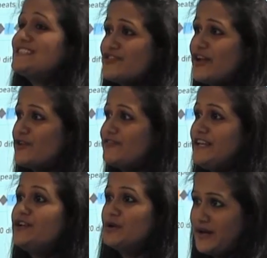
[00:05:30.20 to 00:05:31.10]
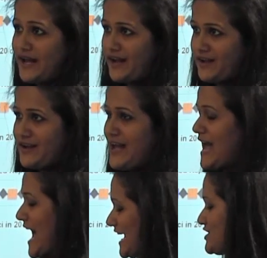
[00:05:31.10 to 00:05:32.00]
strain of E. coli
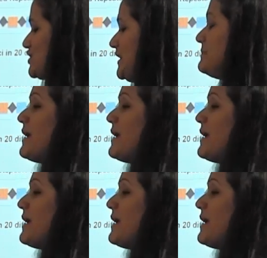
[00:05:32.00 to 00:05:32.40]
actually